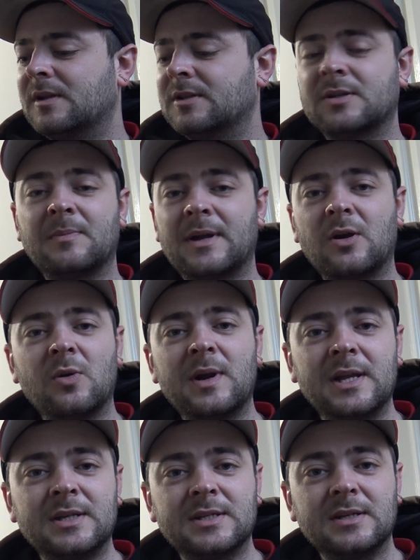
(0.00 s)
doesn't matter who it
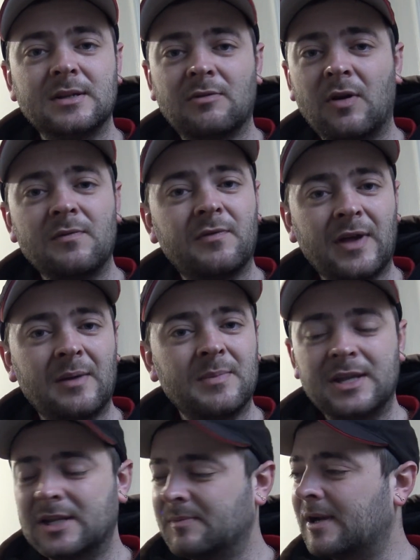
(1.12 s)
is, her own
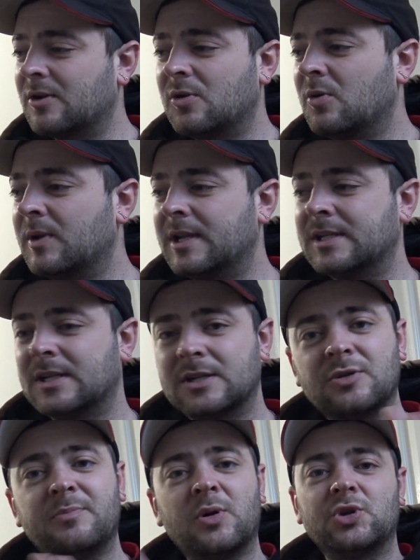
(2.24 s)
family, it doesn't matter who it is,
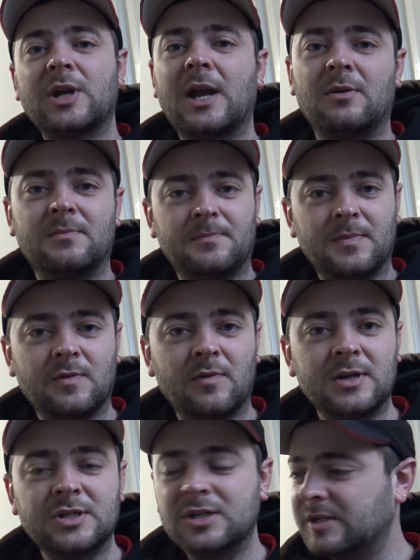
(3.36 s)
she'll push out,
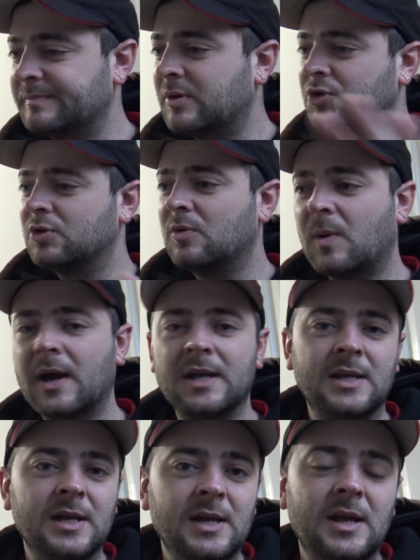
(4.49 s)
right? She'll just push you
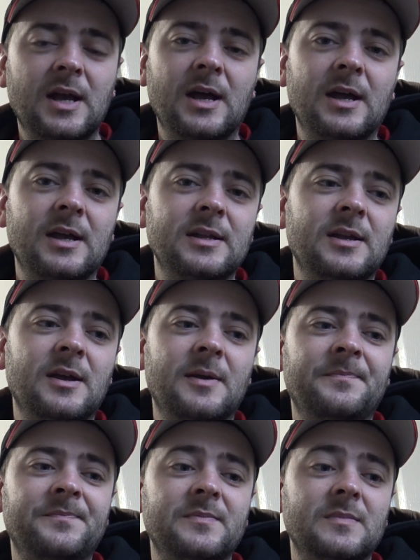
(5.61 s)
away,
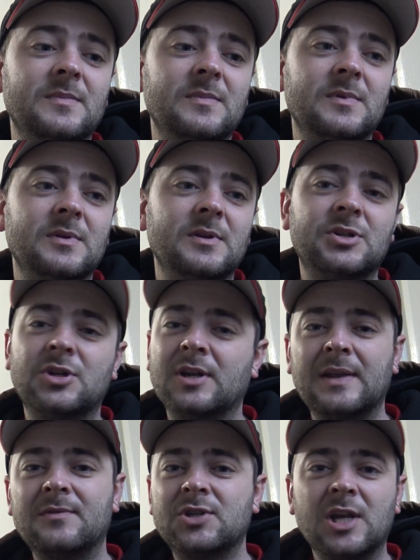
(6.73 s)
and she don't
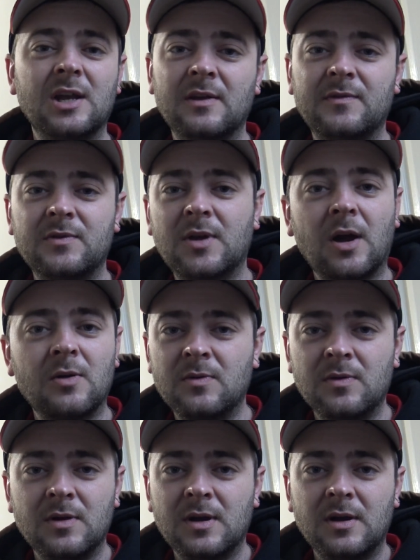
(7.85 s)
give a shit if you
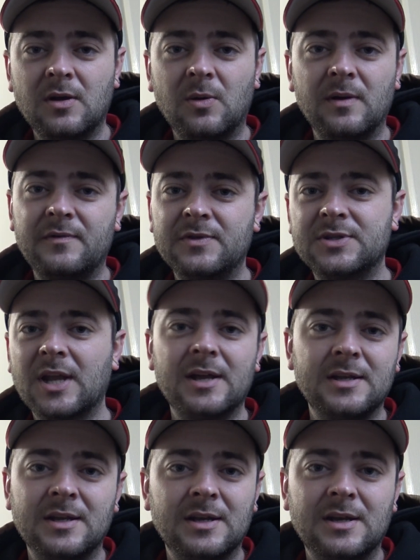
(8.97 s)
go or if you
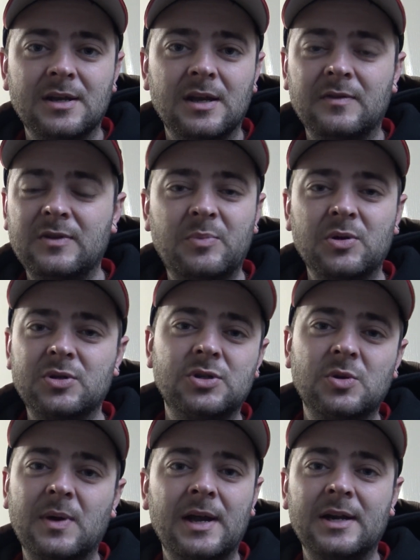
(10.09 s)
stay. If she pushes
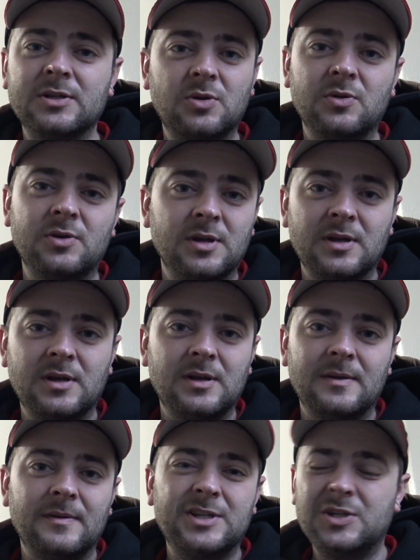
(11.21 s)
you out, that's good.
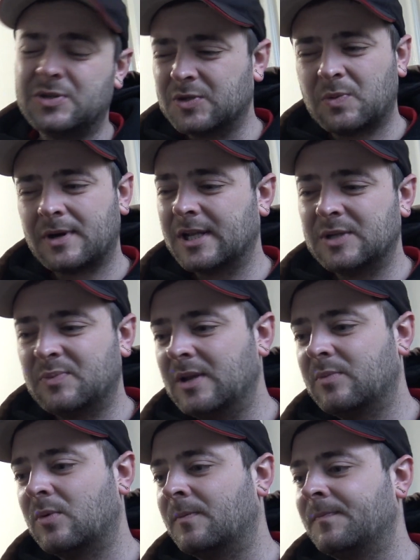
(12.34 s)
She's just one of these
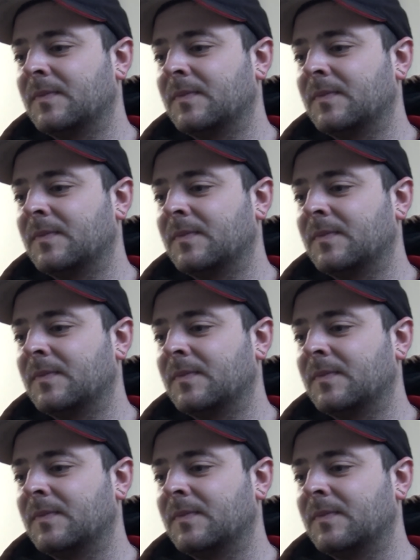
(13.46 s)
people.